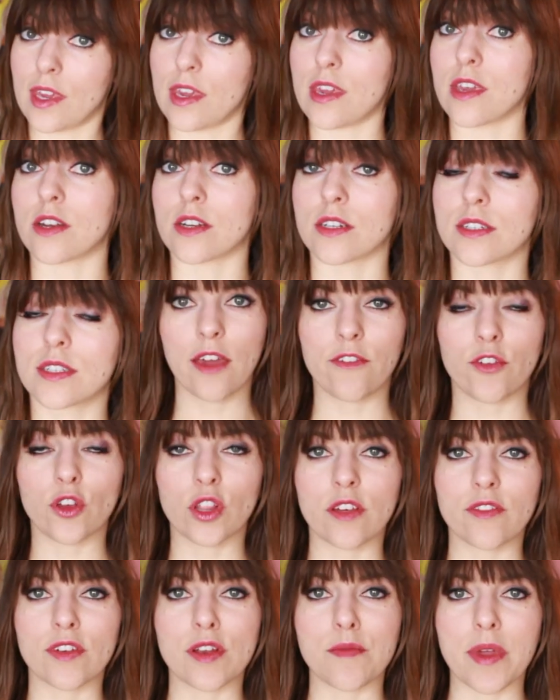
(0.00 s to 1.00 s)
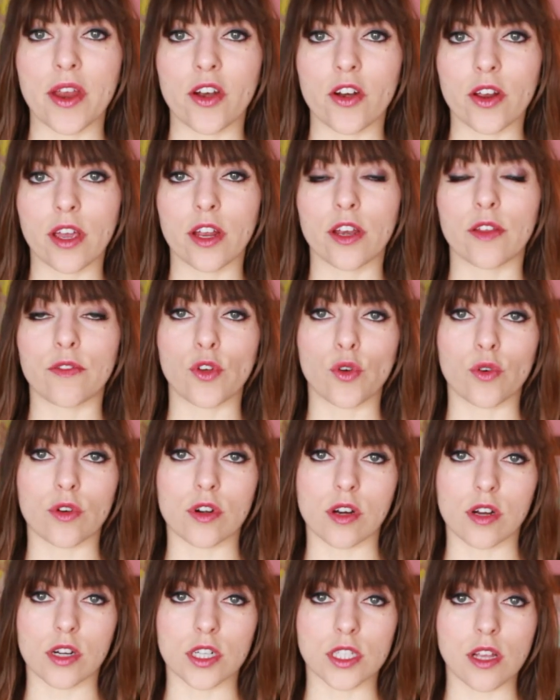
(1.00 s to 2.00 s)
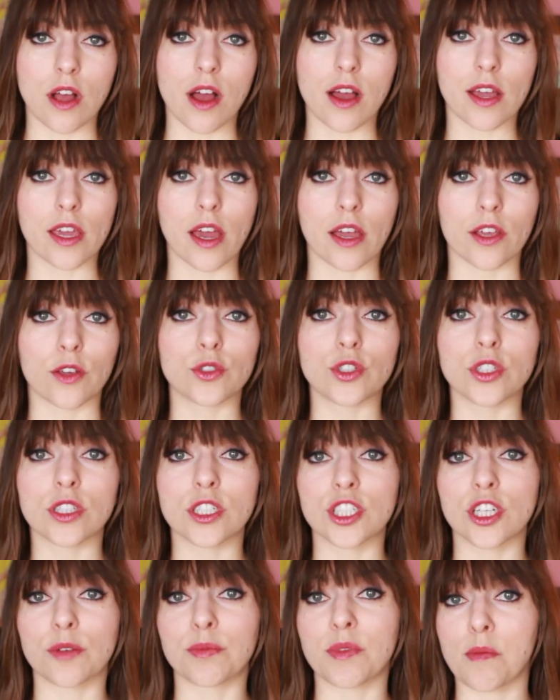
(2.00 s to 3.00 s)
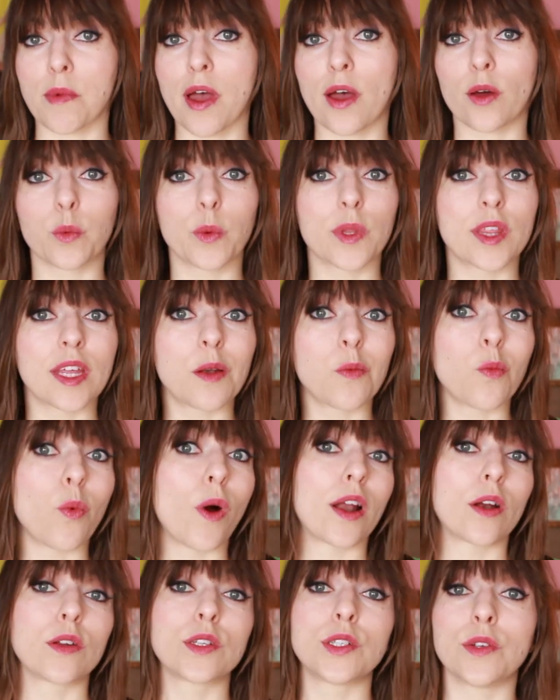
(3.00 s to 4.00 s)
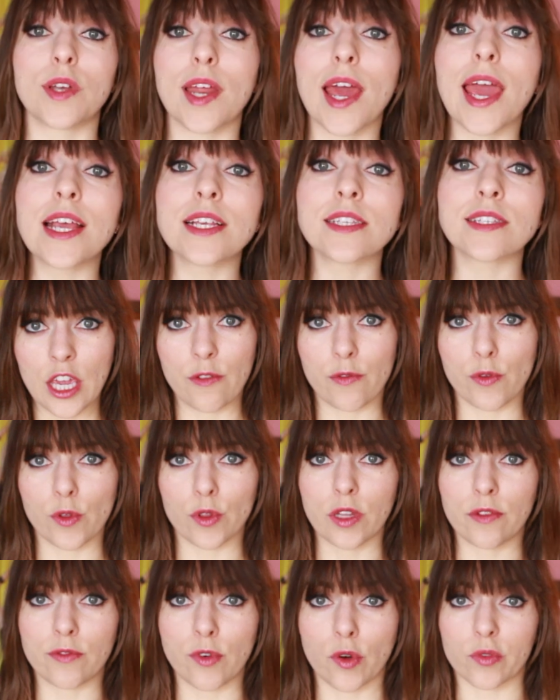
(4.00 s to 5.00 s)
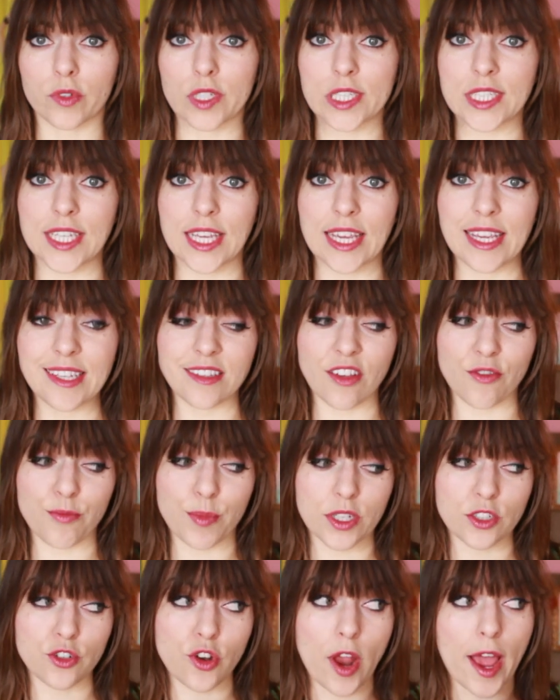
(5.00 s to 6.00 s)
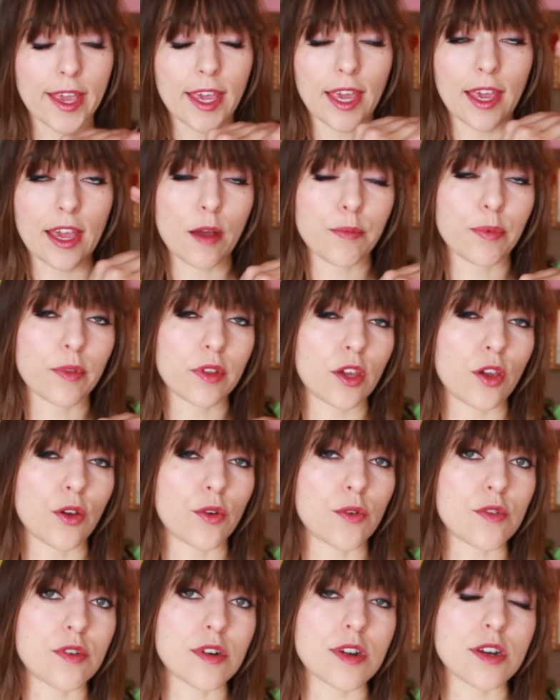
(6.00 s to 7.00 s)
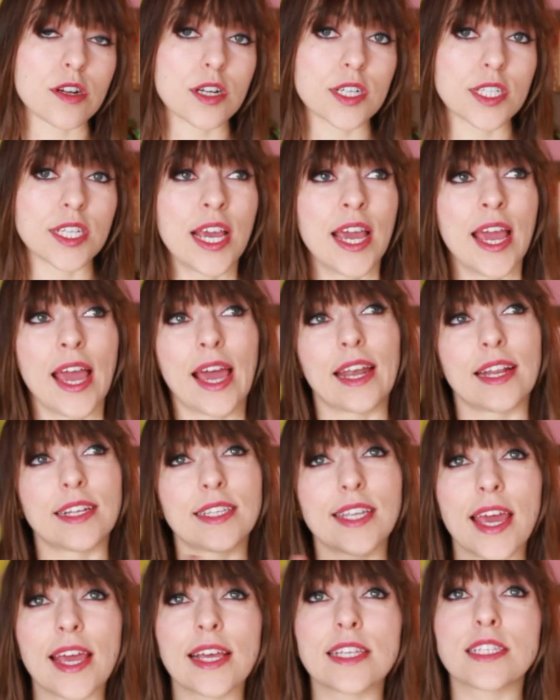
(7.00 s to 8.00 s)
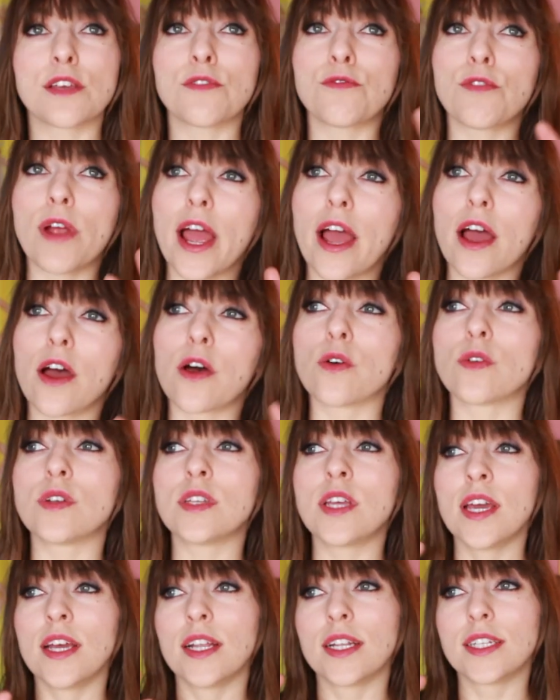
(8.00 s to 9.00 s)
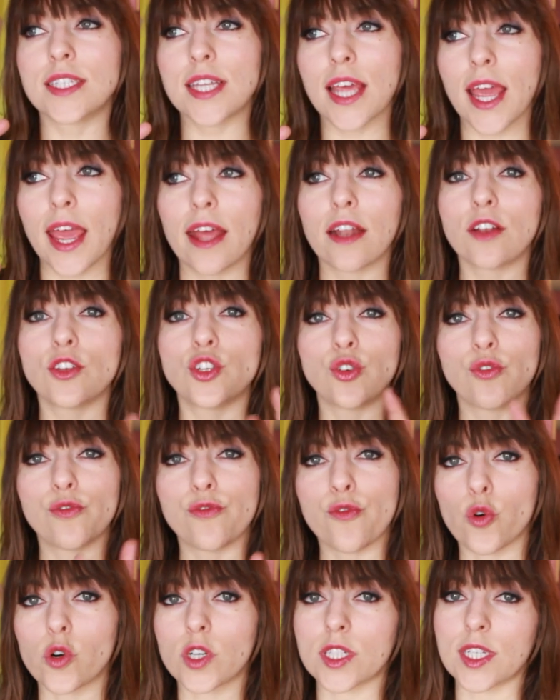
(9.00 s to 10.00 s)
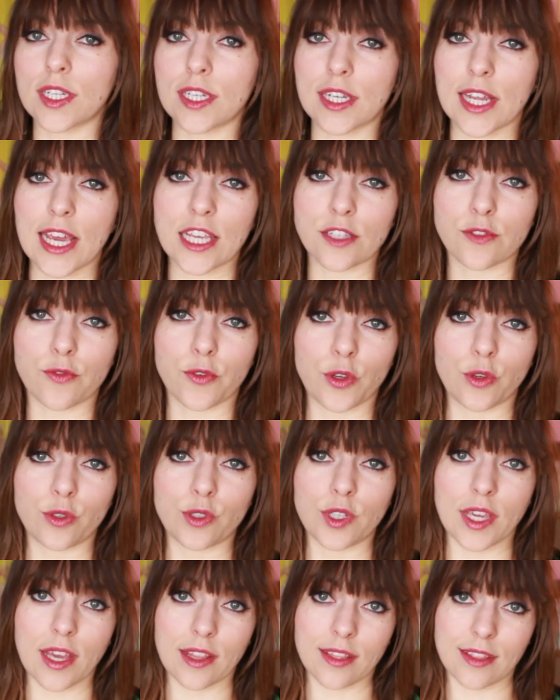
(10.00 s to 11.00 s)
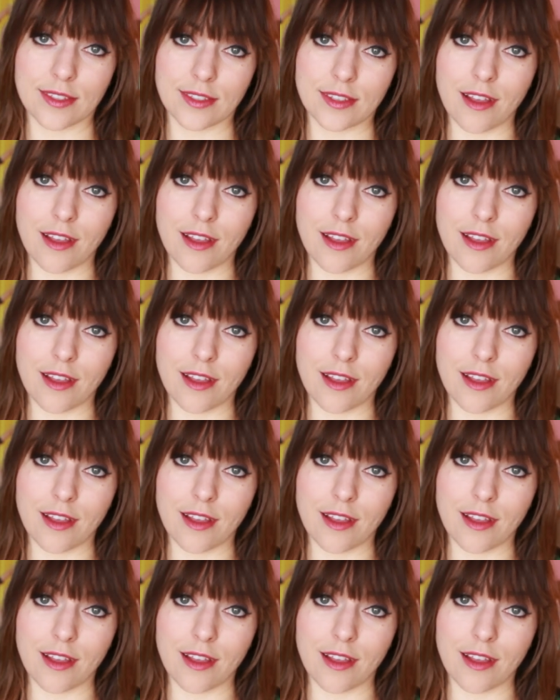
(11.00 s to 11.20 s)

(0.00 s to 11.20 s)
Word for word: the ears. If you live in America and if you order a sock, I usually ship them out within 1 or 2 days. If you live overseas, I've been tracking a couple of your orders, and it takes around 10 to 14 days for you to get the